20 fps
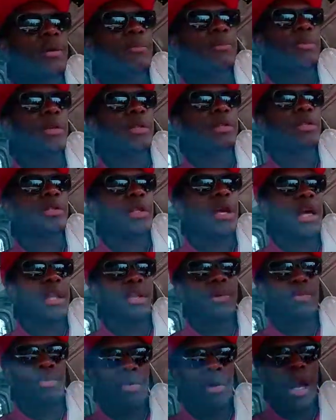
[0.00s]
it's not
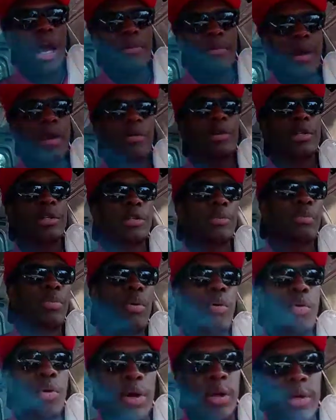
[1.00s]
the primary
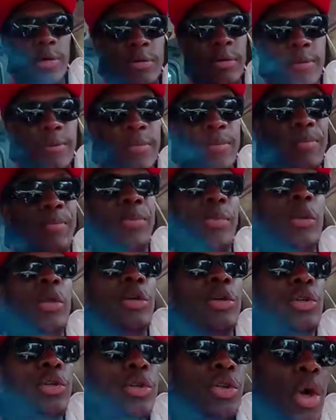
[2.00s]
support.
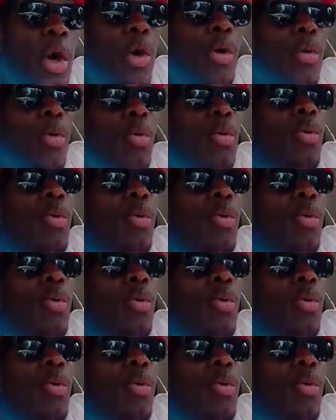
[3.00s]
So,